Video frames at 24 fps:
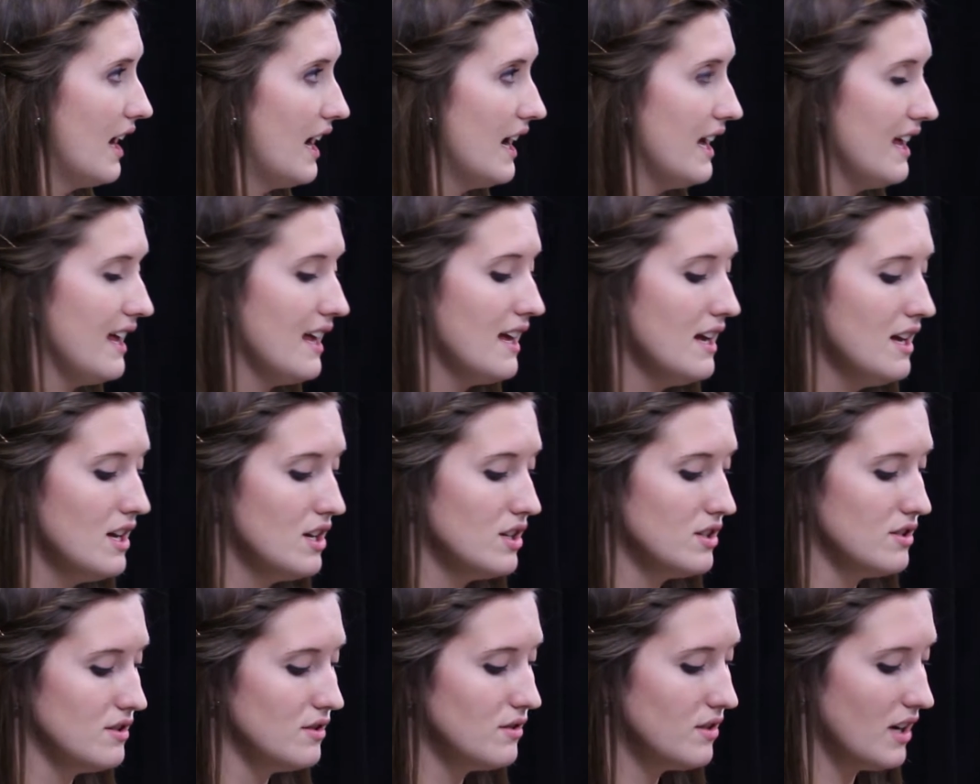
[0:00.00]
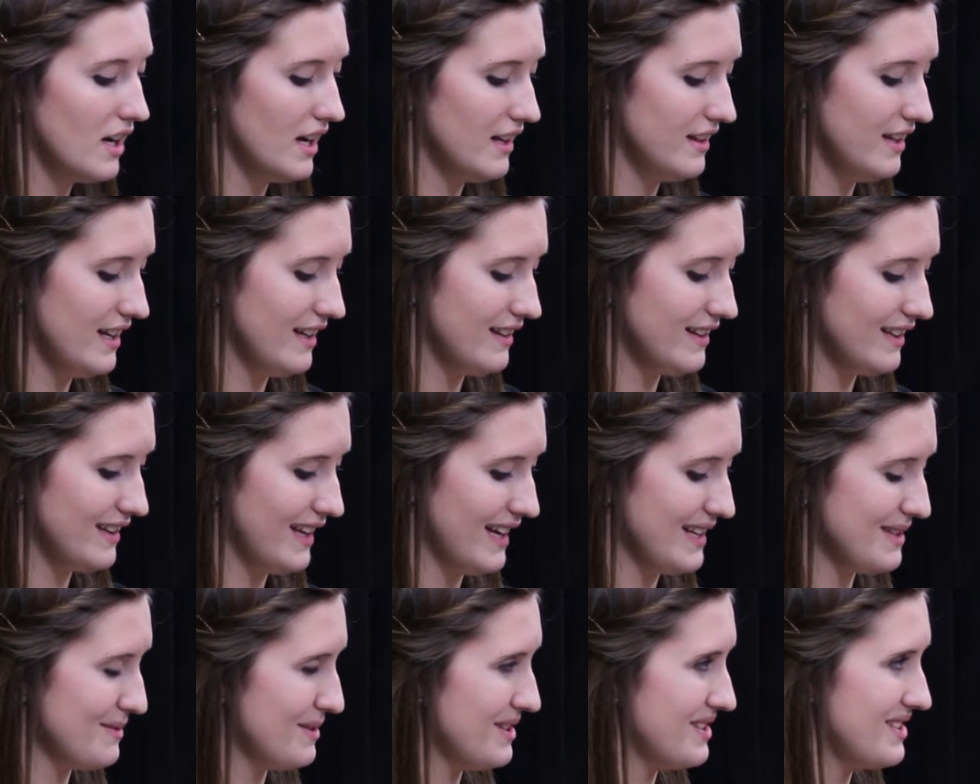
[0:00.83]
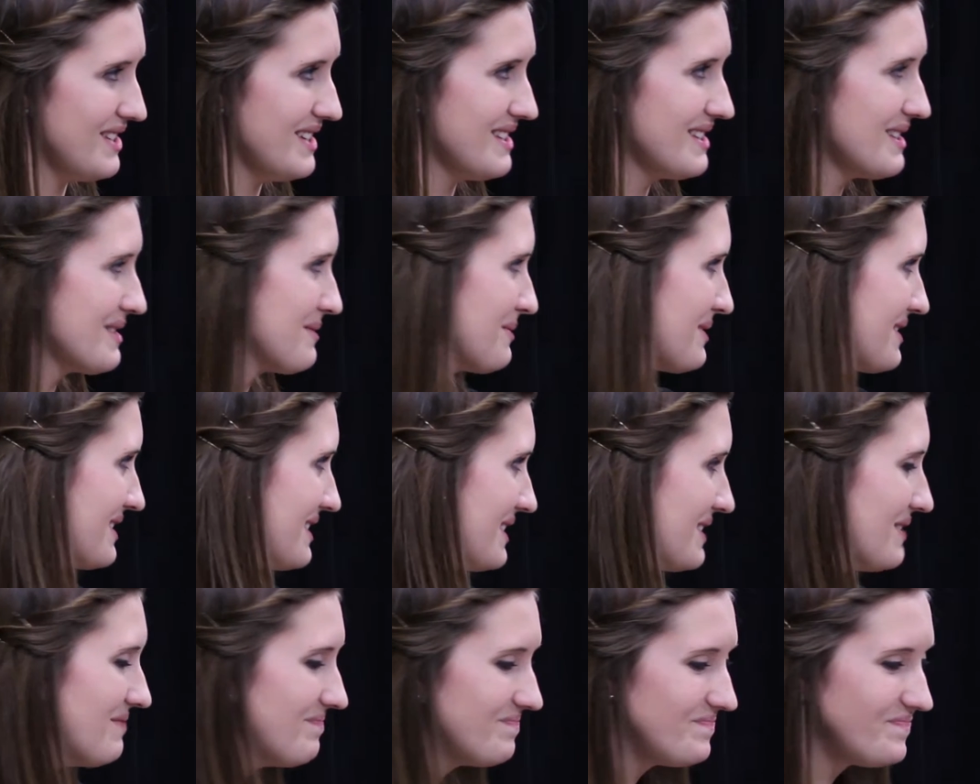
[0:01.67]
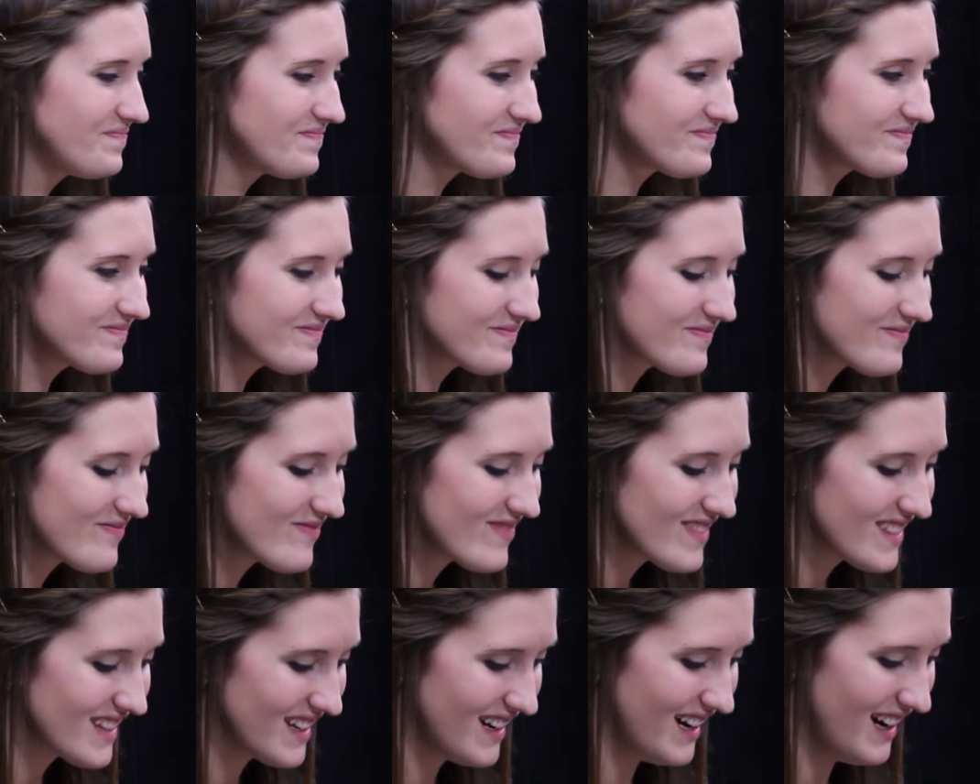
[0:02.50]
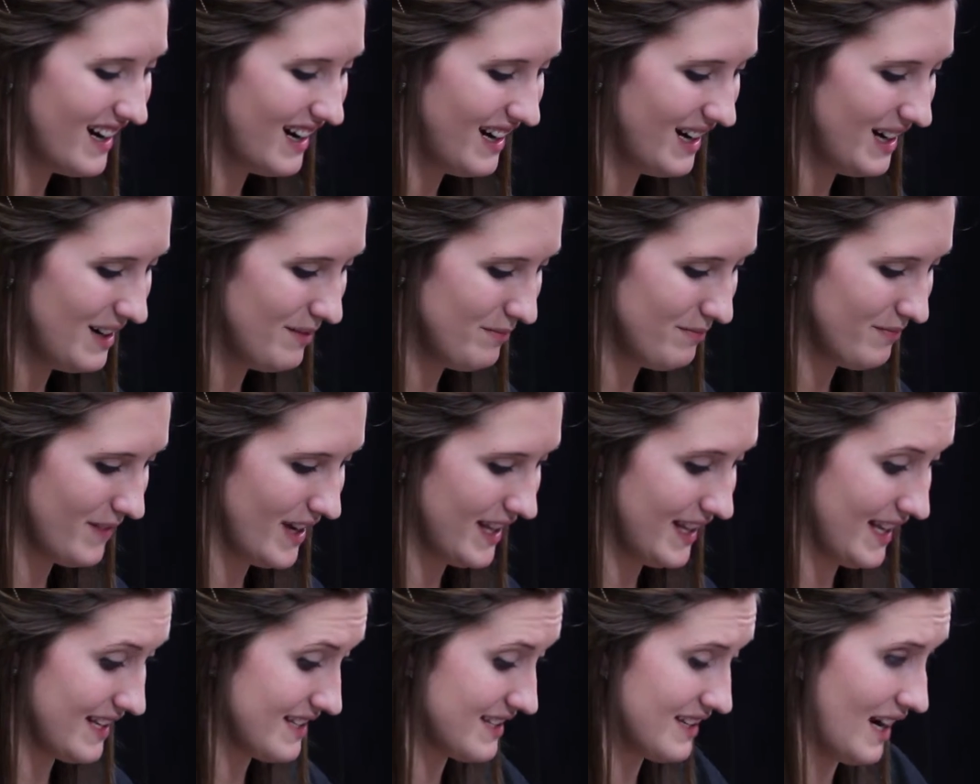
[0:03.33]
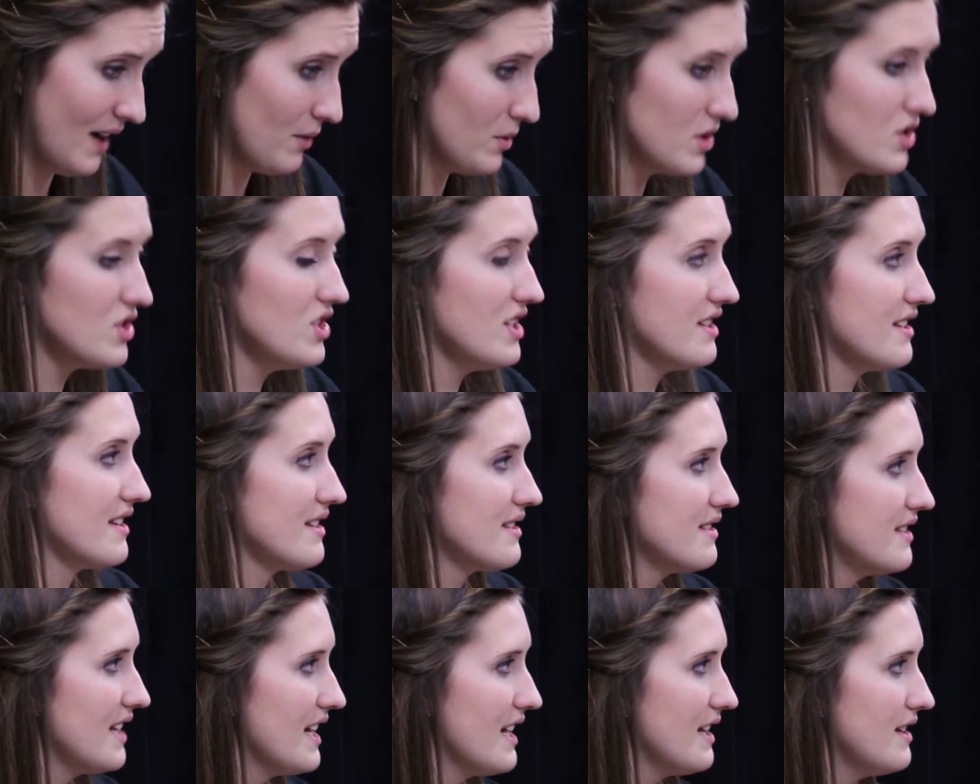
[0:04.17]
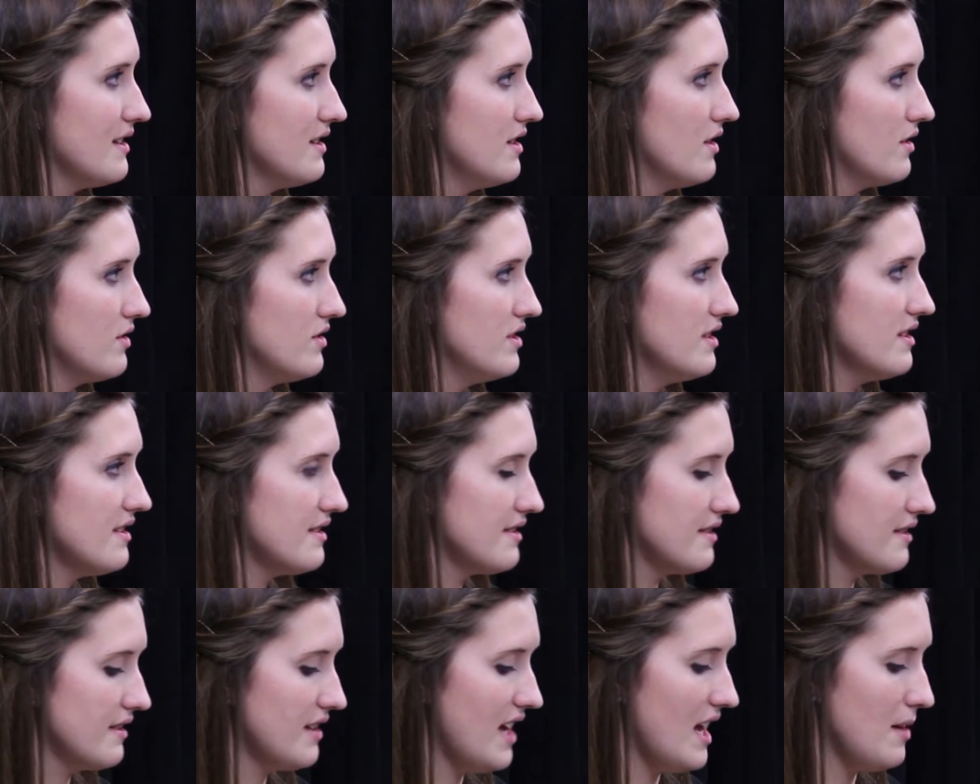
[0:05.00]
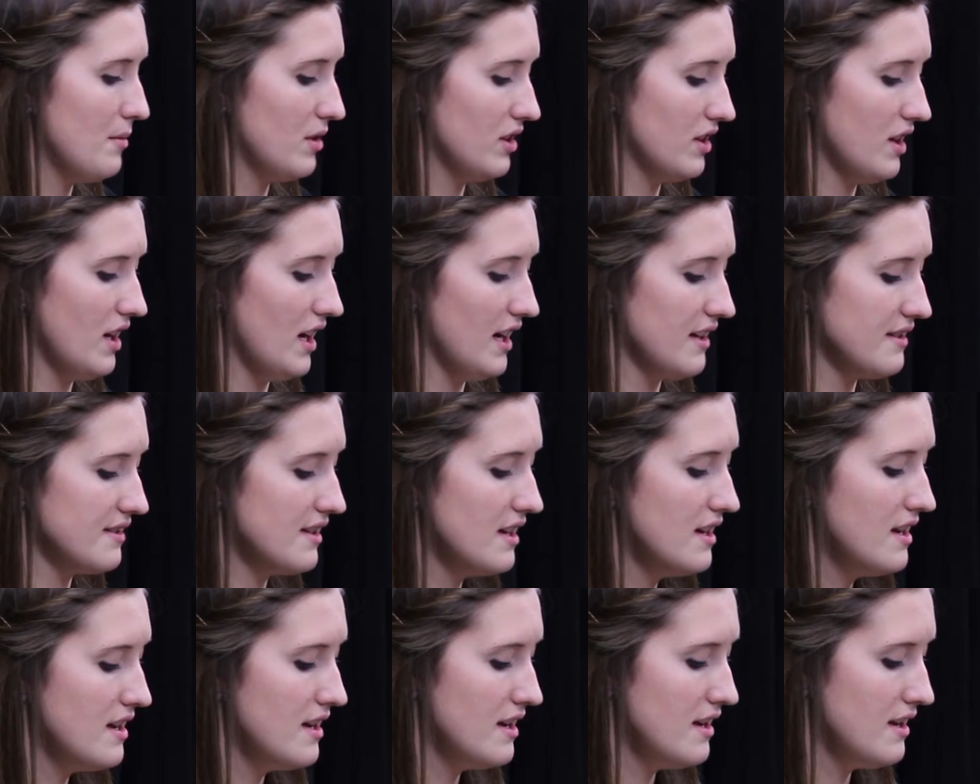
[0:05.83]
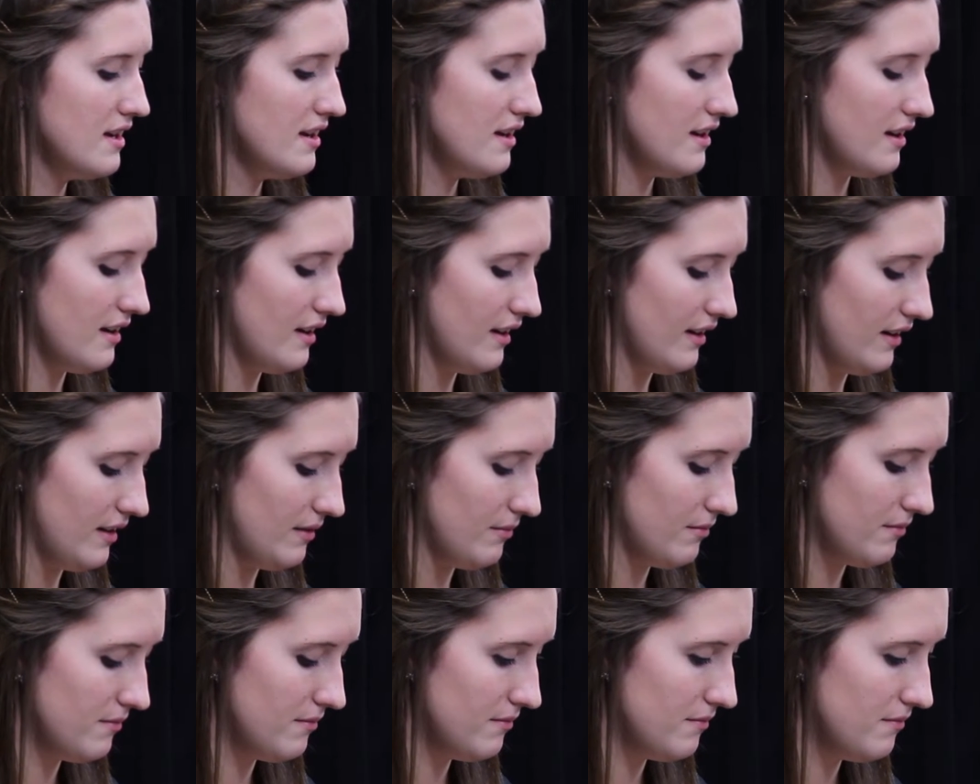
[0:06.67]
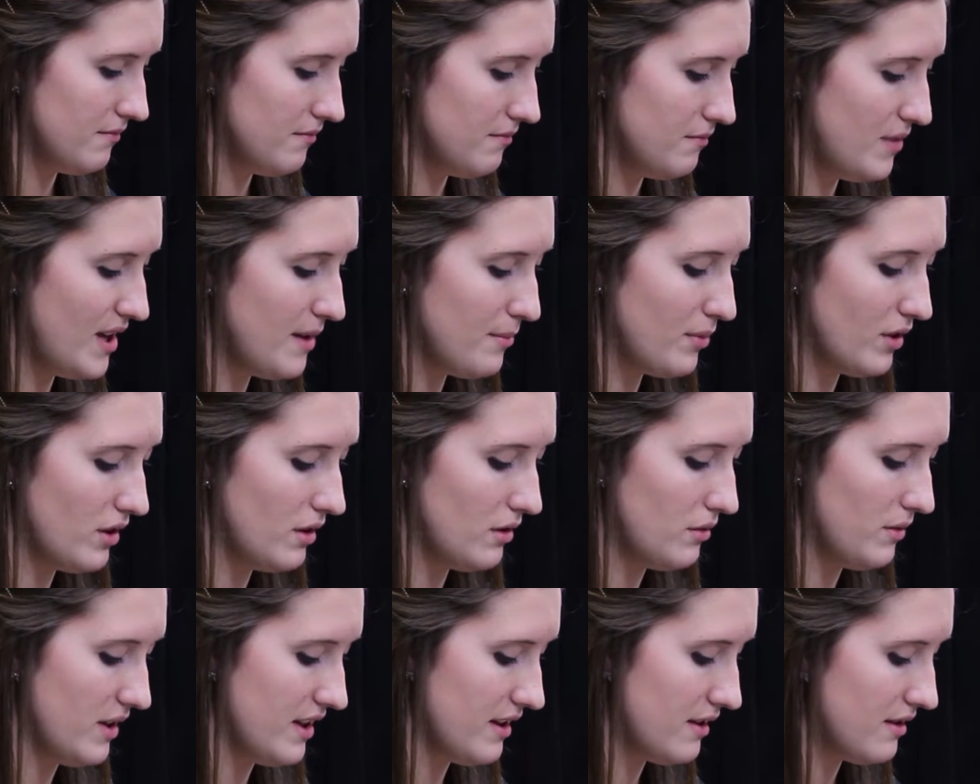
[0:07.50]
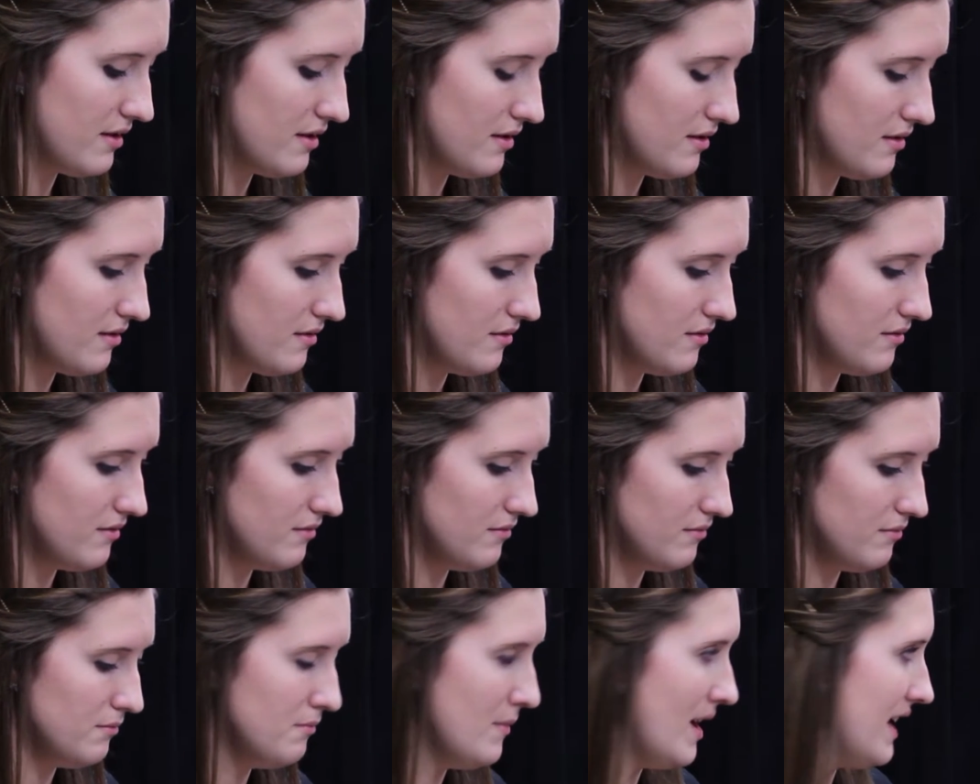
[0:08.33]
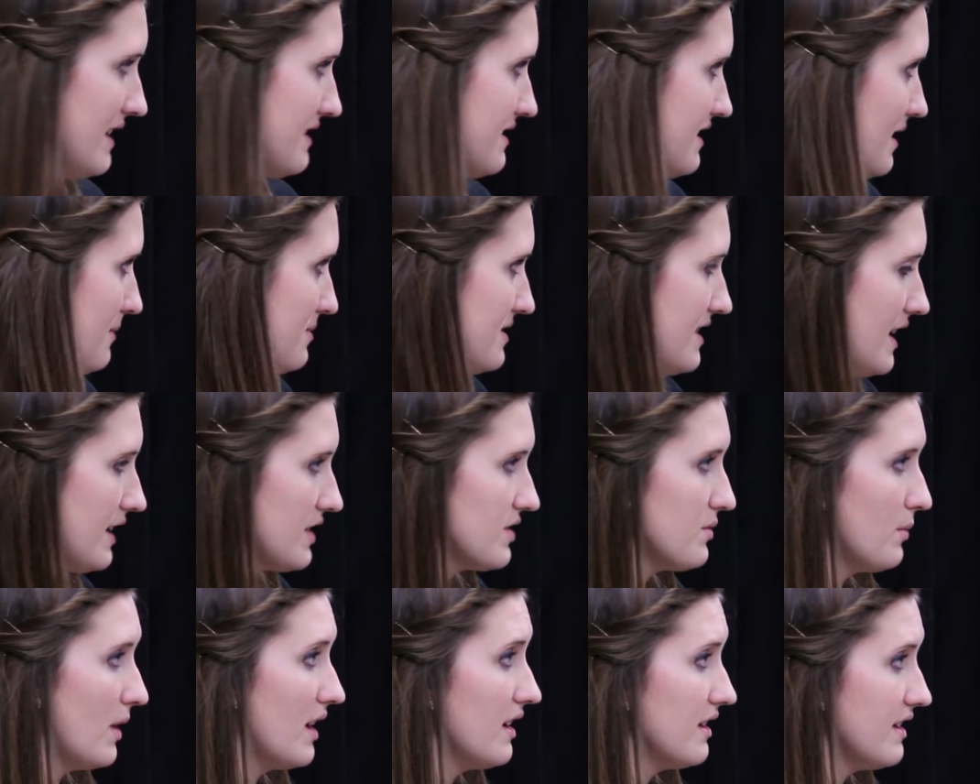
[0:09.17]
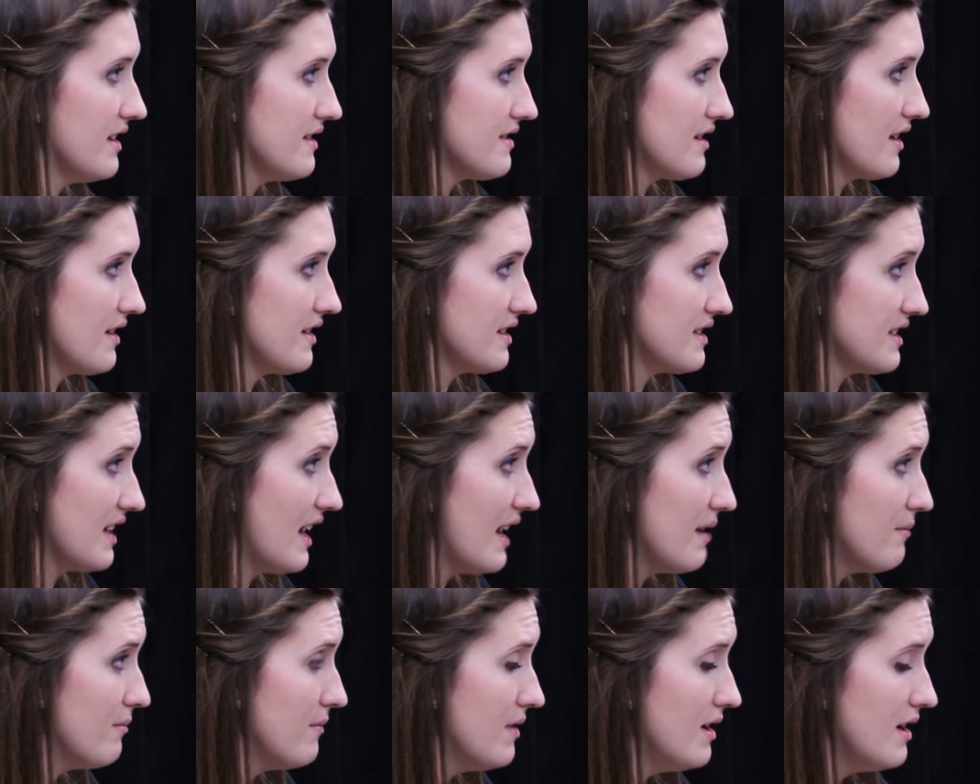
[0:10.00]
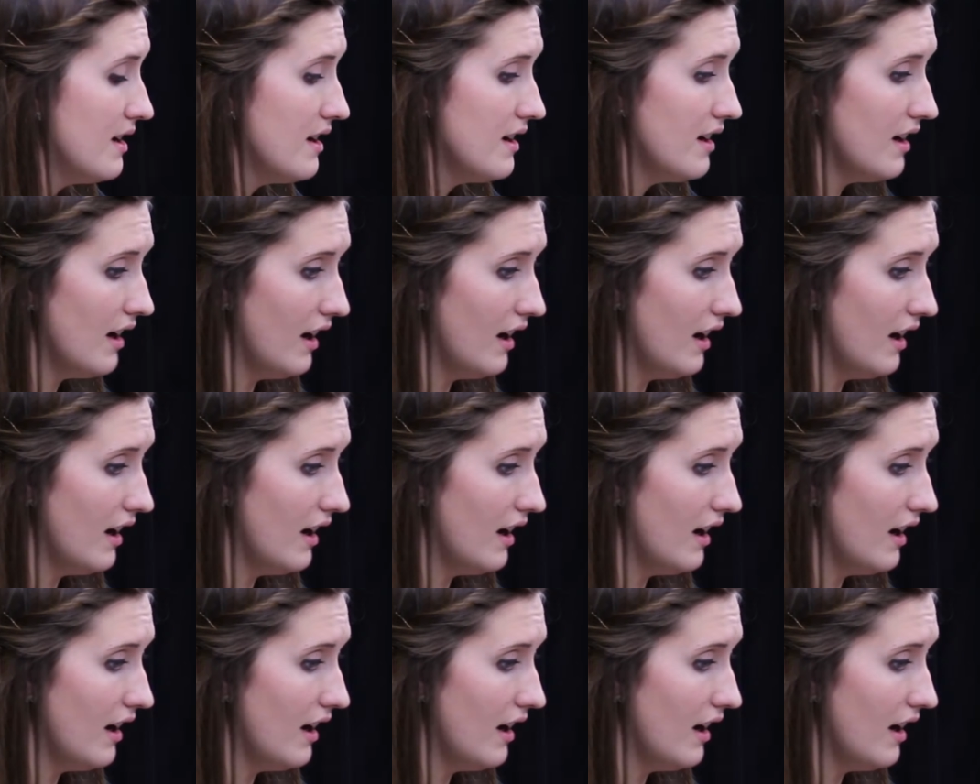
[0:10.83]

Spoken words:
I do not think that that's what Jesus would do. And that's not what Jesus did. Jesus came across people with messed up sexualities all the time.